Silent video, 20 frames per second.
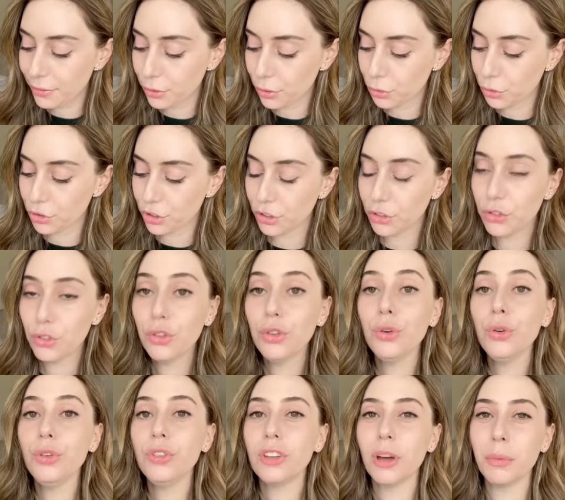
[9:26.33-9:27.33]
Those are just
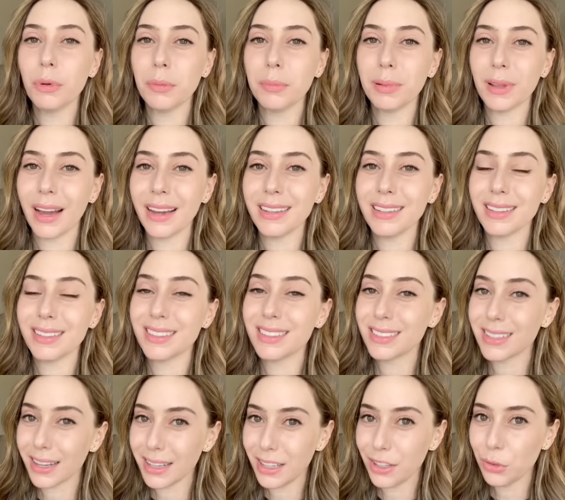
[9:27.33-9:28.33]
two double-blinded
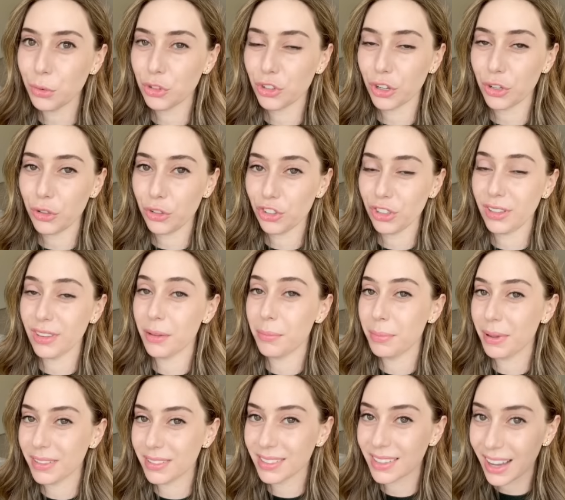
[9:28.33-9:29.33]
studies, which are usually the
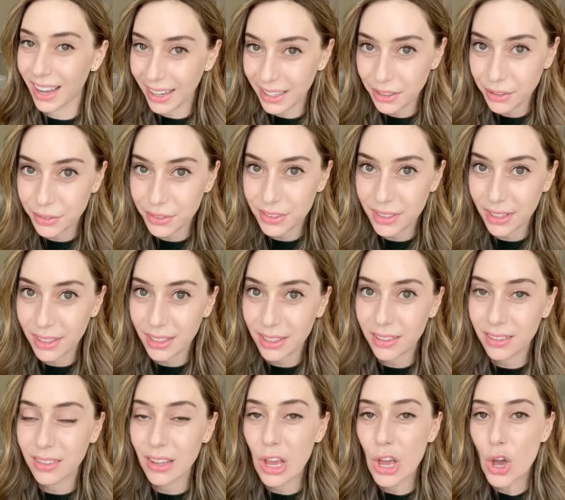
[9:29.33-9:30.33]
best kind of
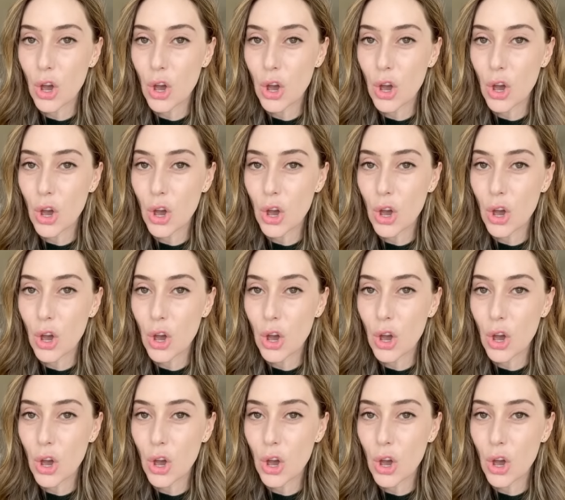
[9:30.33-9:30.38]
studies,